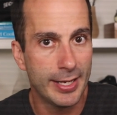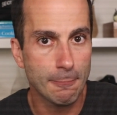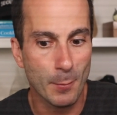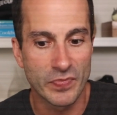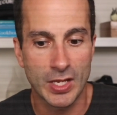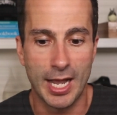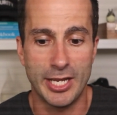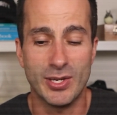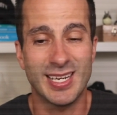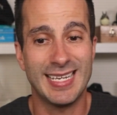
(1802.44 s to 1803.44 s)
in.
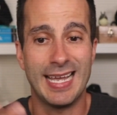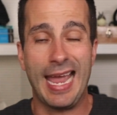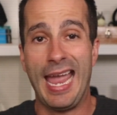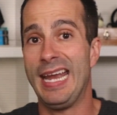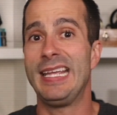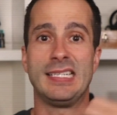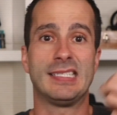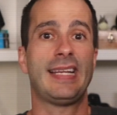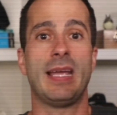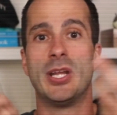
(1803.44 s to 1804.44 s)
You can take any
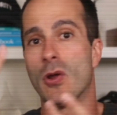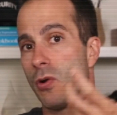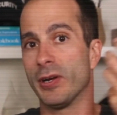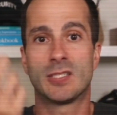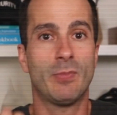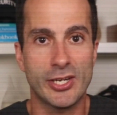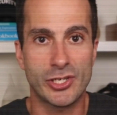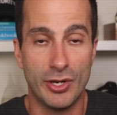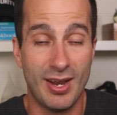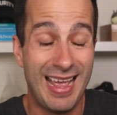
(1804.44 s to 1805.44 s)
statement or
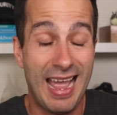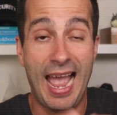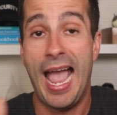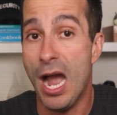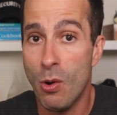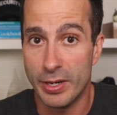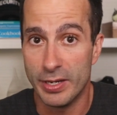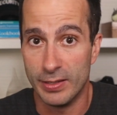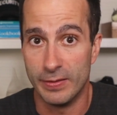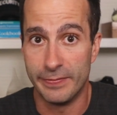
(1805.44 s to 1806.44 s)
expression out
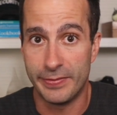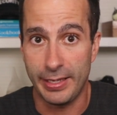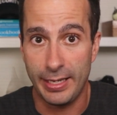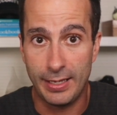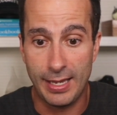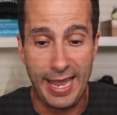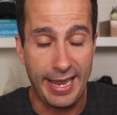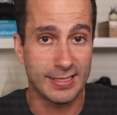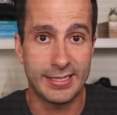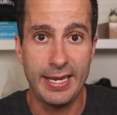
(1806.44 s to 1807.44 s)
of the
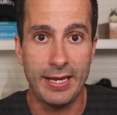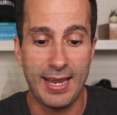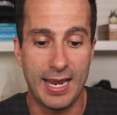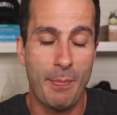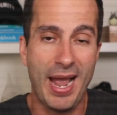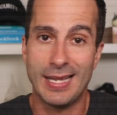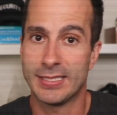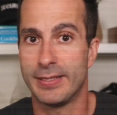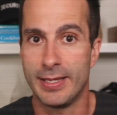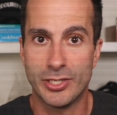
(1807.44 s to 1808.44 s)
AST and pass
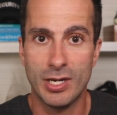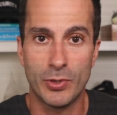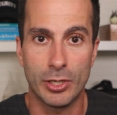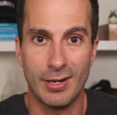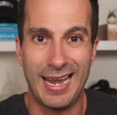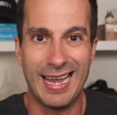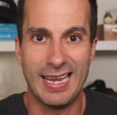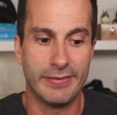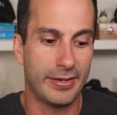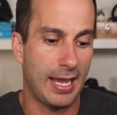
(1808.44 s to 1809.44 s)
it to the interpreter
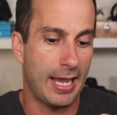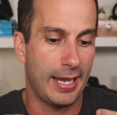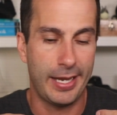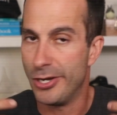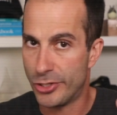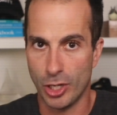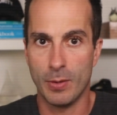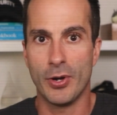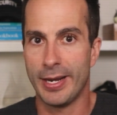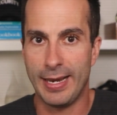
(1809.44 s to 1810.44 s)
and
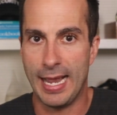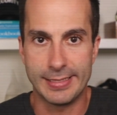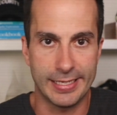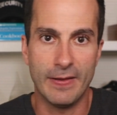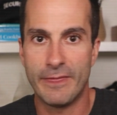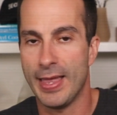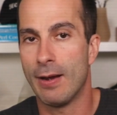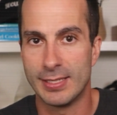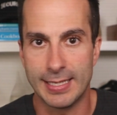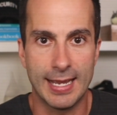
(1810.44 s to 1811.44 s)
interpret it as if
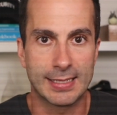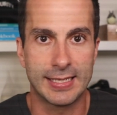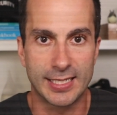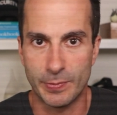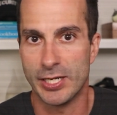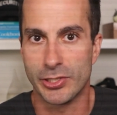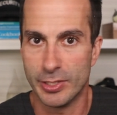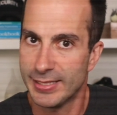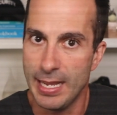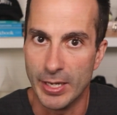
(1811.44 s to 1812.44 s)
that was the next expression
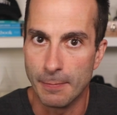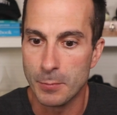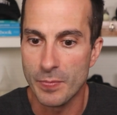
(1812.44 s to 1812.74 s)
or statement.